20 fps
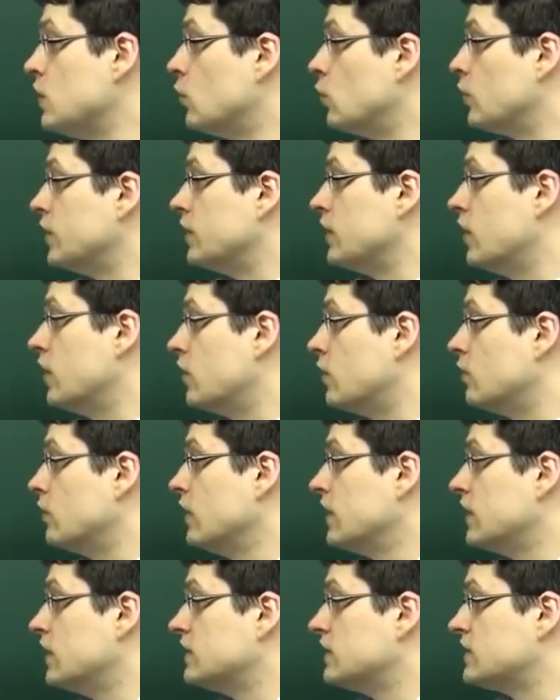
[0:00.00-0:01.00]
We know
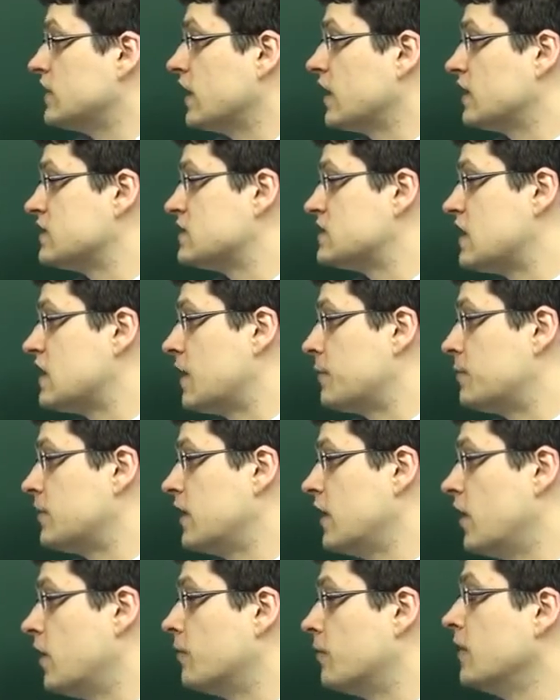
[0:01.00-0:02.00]
he's not going to stop and
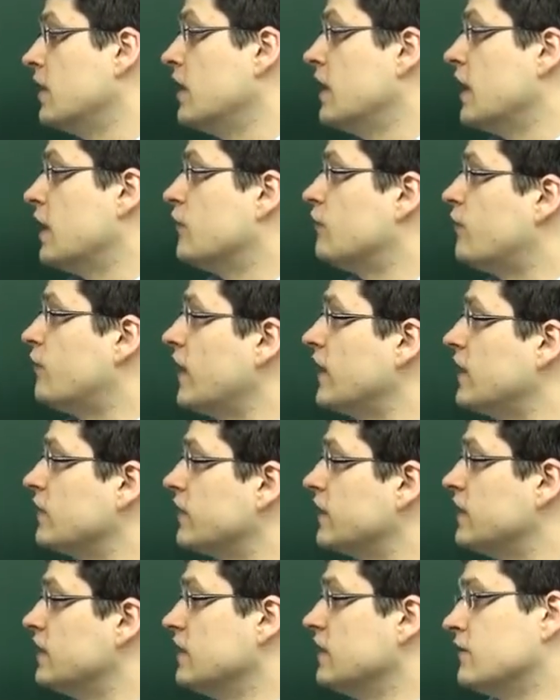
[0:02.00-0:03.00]
help. And
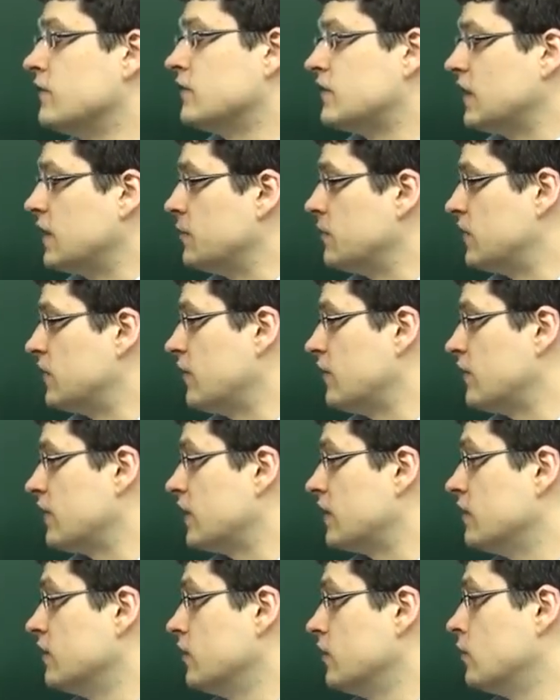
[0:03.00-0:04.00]
finally, same as
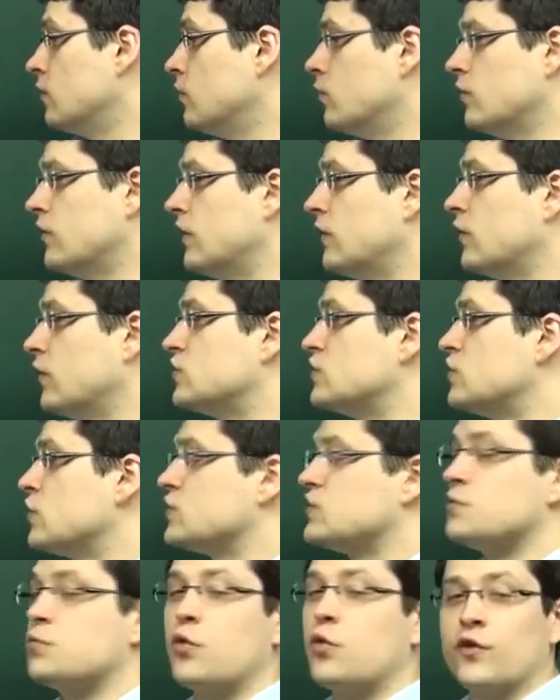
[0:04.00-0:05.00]
everything, there's no
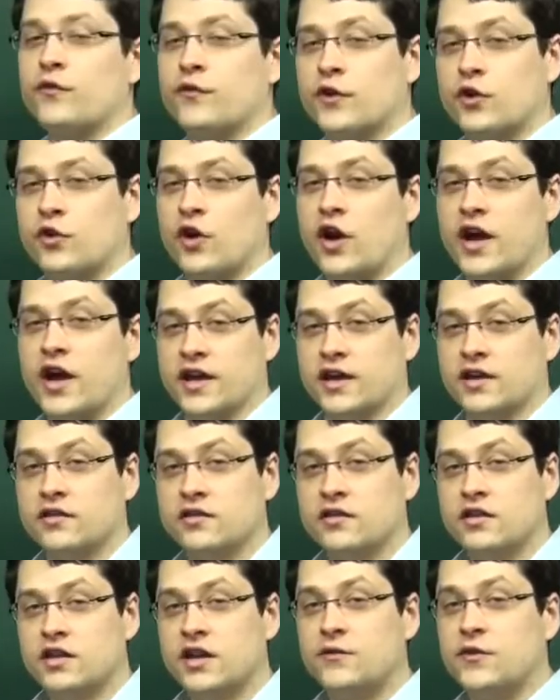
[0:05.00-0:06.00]
support for crying.
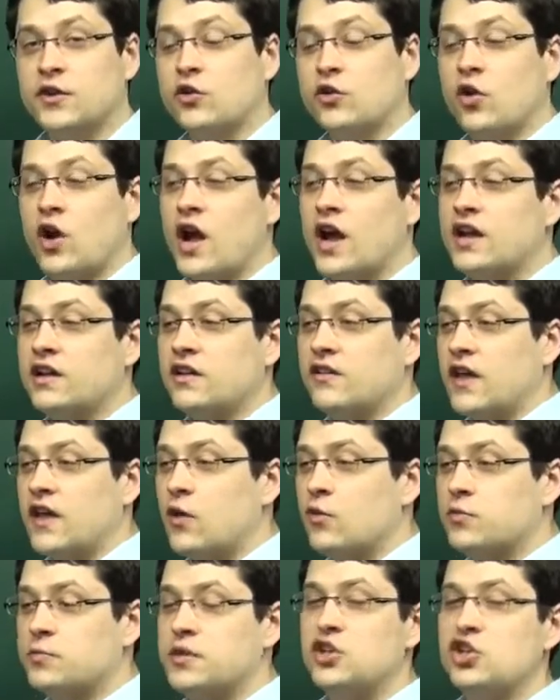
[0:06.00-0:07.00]
If he cried, that
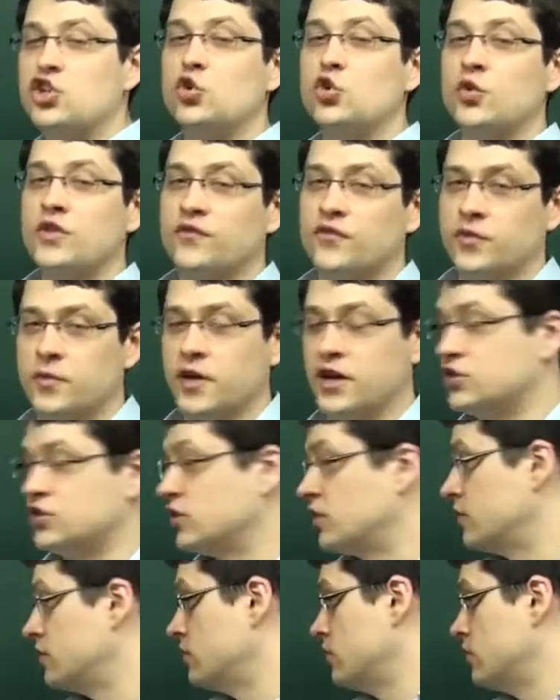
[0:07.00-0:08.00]
would be new
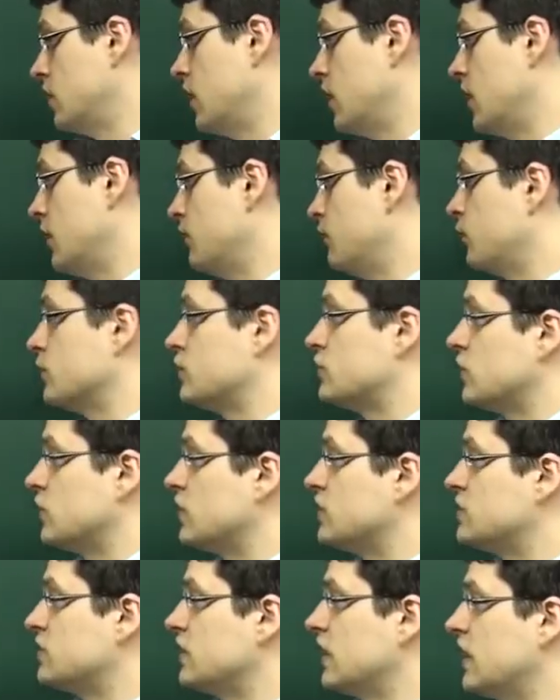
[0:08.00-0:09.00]
information.
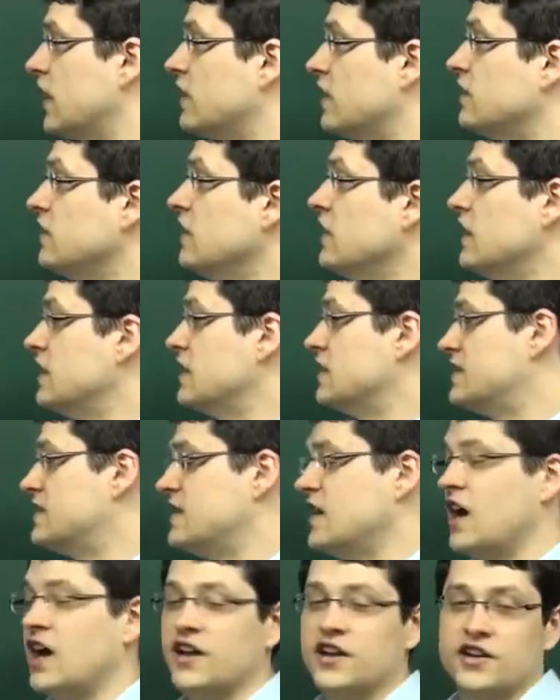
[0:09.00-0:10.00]
Frustration, again, is
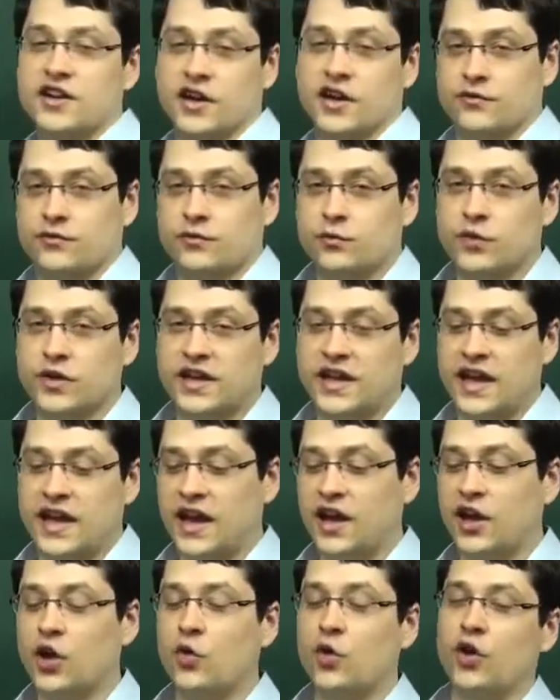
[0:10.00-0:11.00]
not enough. We
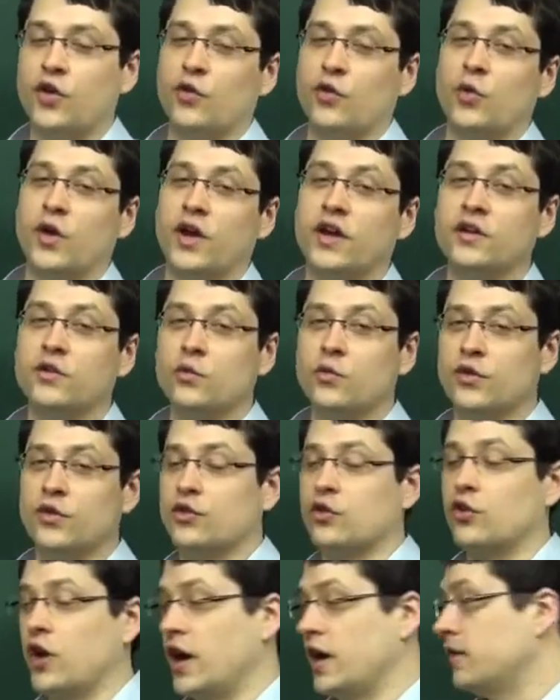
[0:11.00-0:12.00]
can't go all the way with
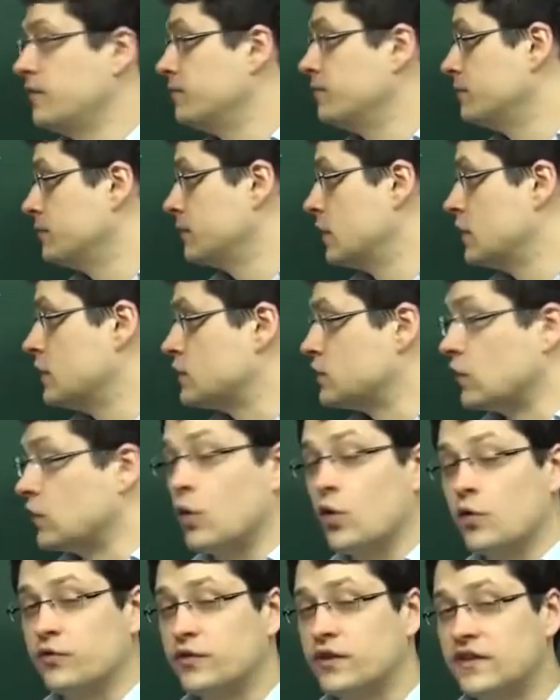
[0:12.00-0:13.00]
cry. So
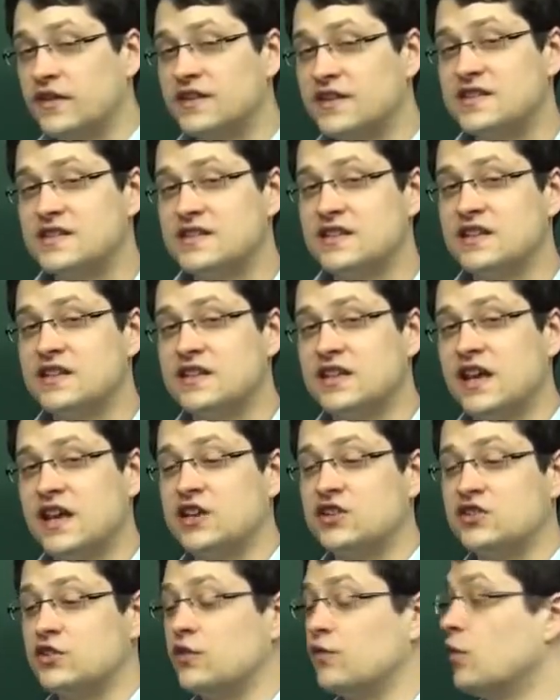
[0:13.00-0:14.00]
hopefully this is an
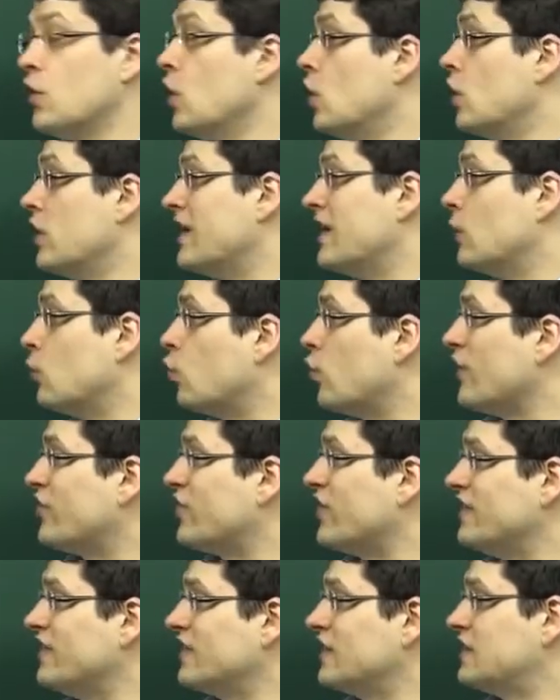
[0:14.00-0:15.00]
indication of
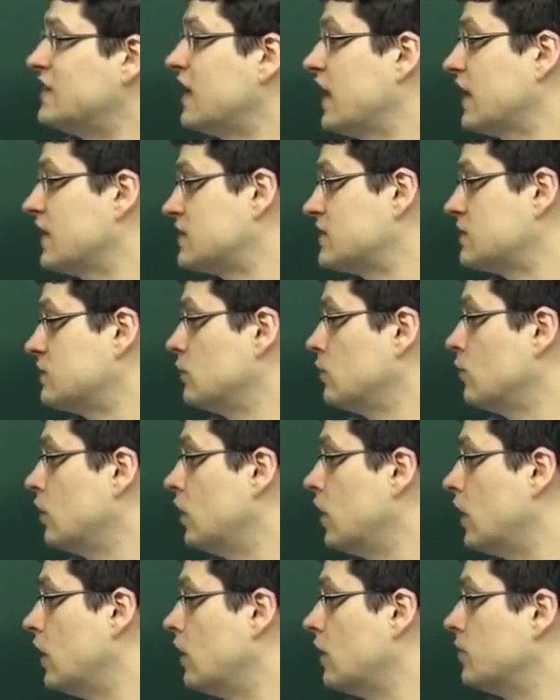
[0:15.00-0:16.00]
within the text,
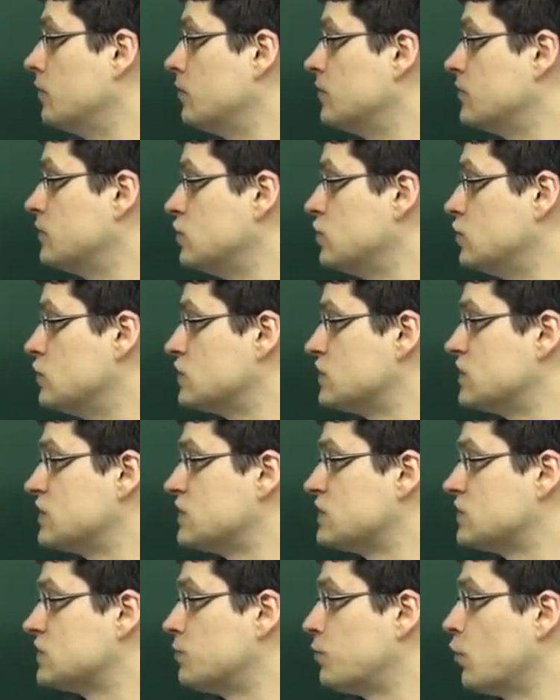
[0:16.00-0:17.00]
using to
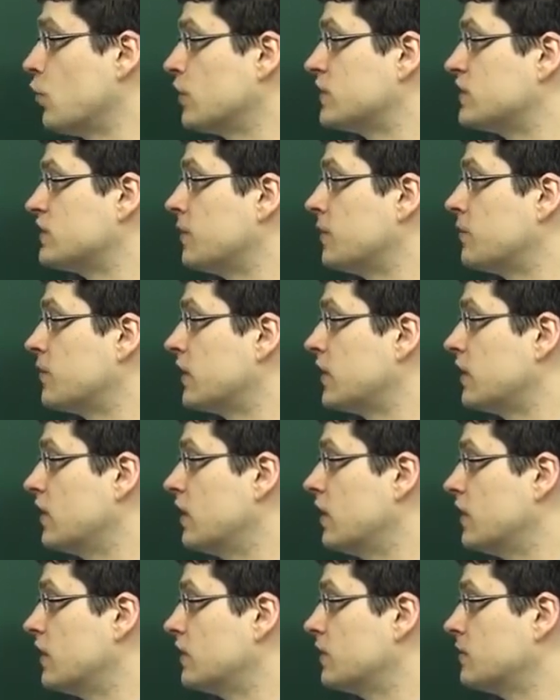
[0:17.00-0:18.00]
support something,
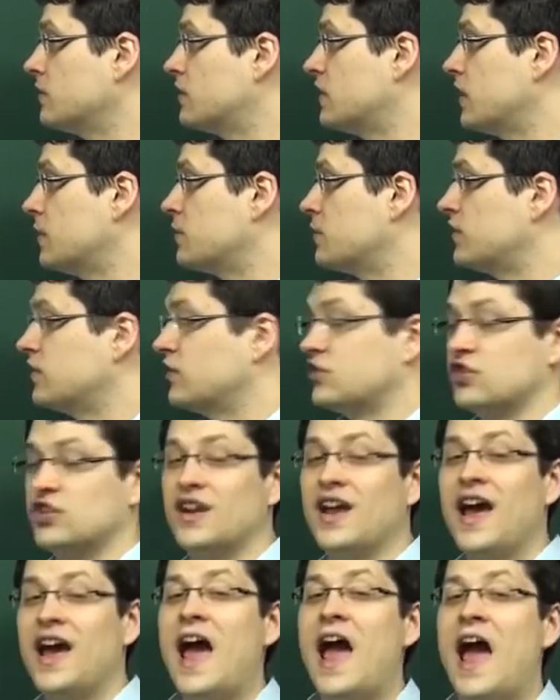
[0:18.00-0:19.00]
supposition
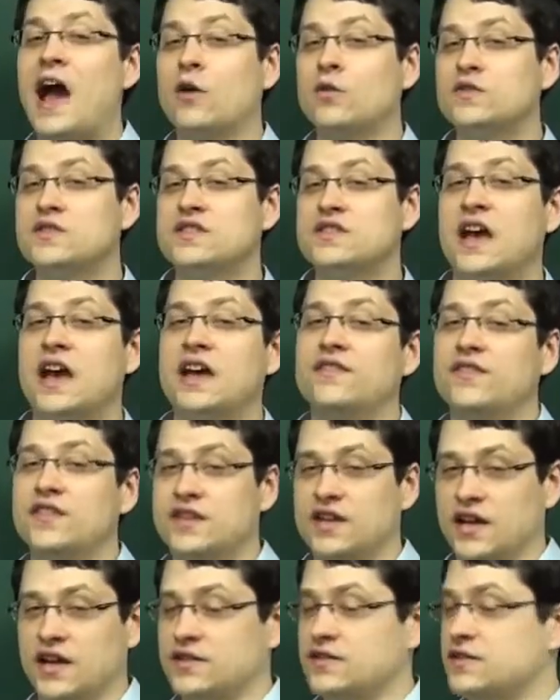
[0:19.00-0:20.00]
outside the
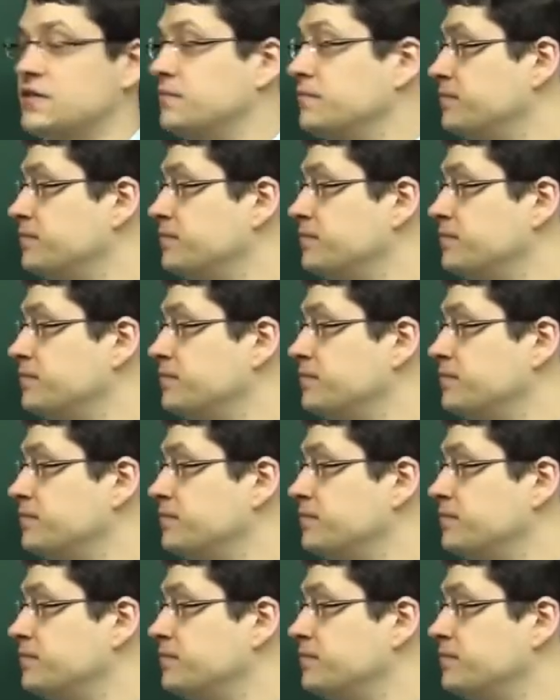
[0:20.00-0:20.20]
text.